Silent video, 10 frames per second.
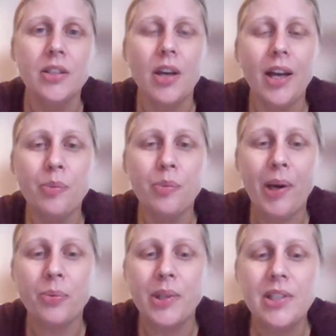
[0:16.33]
So Health
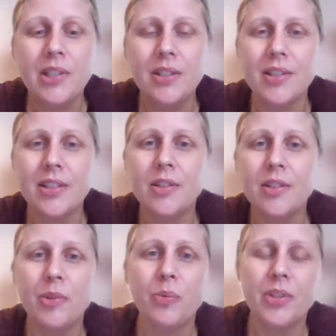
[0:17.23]
Pathways is a
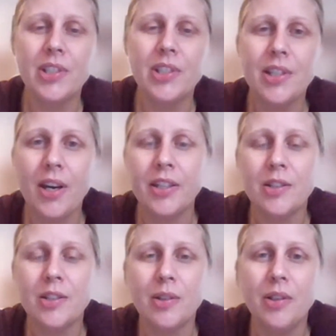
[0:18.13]
system that was
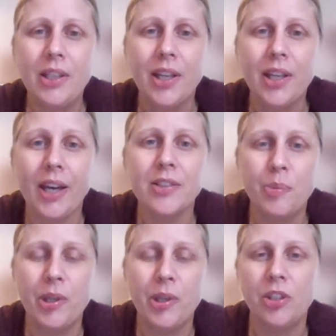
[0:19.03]
designed in
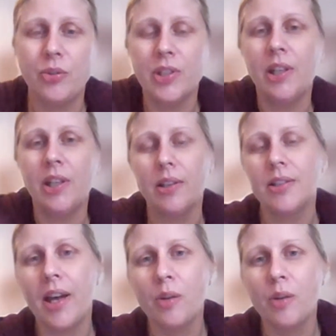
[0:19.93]
Canterbury, New Zealand,
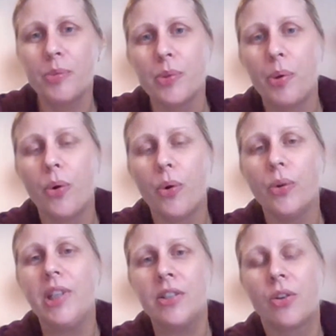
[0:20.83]
to help
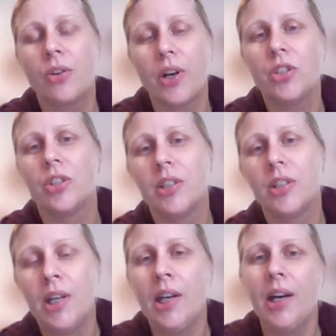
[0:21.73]
support integration
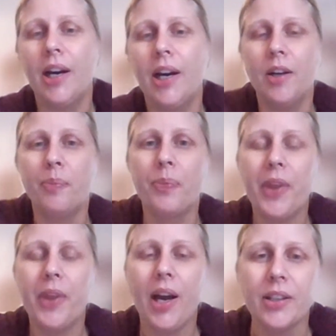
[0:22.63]

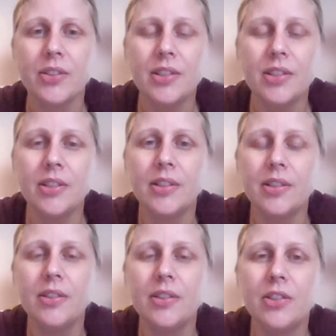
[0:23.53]
and
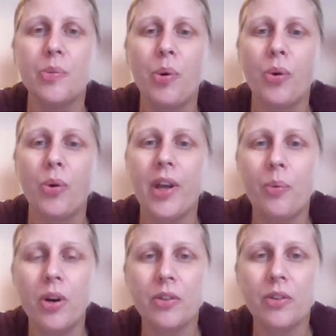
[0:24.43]
support their
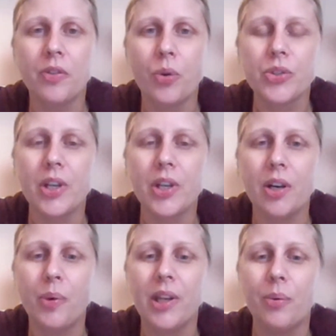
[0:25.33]
workforce
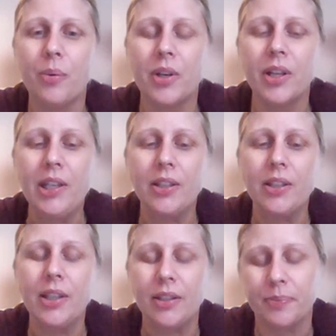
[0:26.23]
when they were
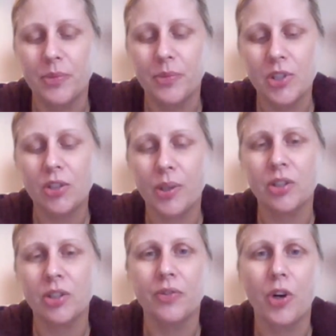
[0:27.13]
in a
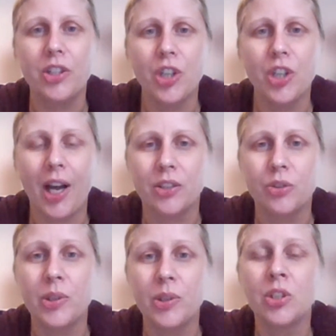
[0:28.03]
situation of great
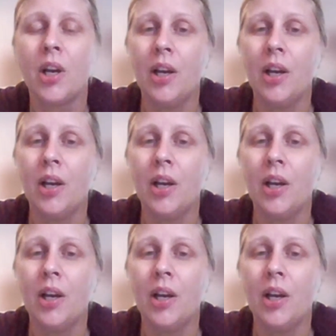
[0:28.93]
challenge, which